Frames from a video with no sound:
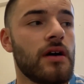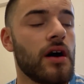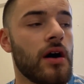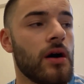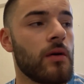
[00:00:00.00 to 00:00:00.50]

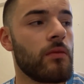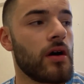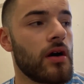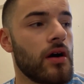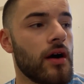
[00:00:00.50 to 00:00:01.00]

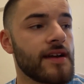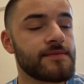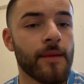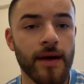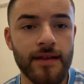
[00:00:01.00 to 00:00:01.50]
I
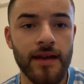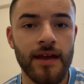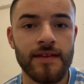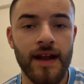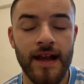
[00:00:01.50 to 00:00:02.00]
spent my day
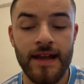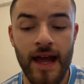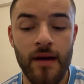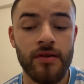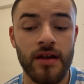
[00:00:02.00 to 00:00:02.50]
yesterday
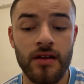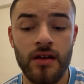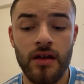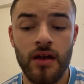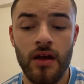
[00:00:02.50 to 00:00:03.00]
napping
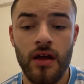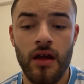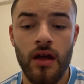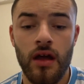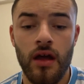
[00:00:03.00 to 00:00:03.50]

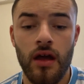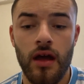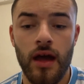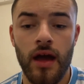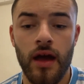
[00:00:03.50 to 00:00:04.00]

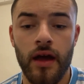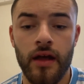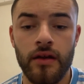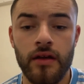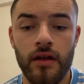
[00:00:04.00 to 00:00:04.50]

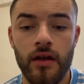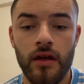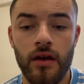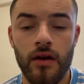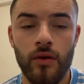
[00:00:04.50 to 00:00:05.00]
and
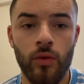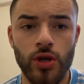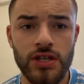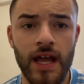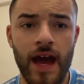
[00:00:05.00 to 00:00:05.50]

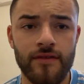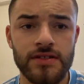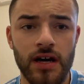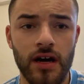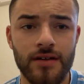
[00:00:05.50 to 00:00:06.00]
watching
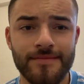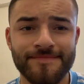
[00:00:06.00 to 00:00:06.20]
Avatar.